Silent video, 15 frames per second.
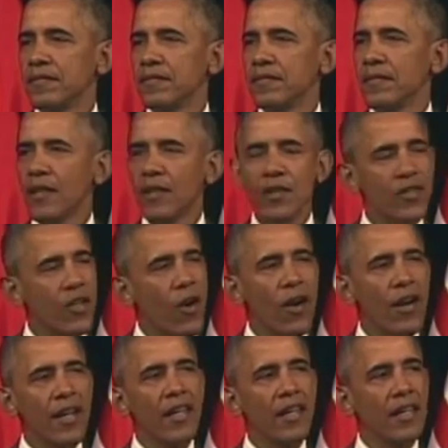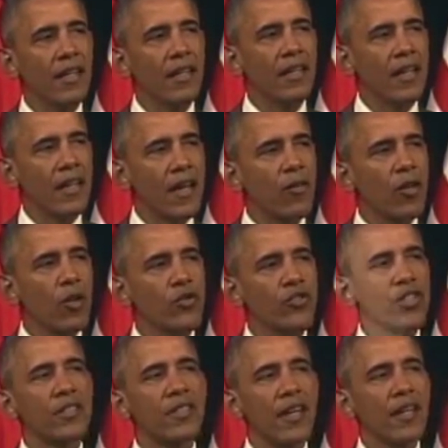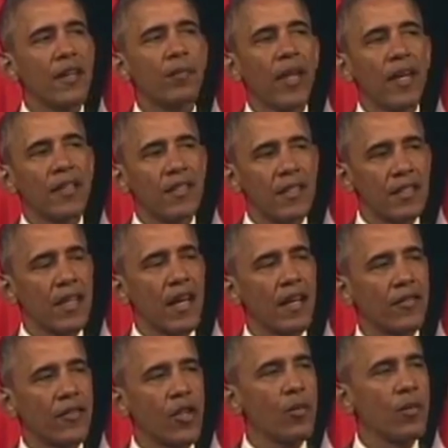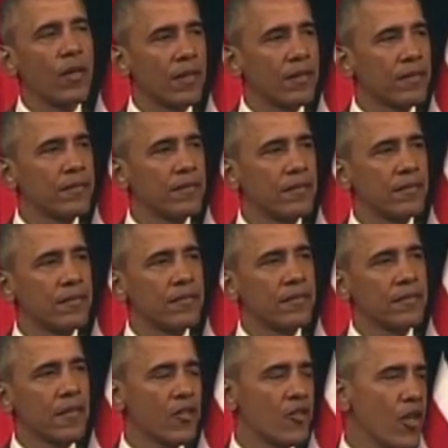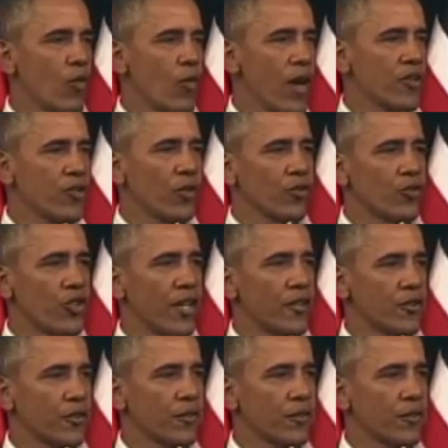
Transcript: And there's already an evolution taking place inside of Cuba, a generational change.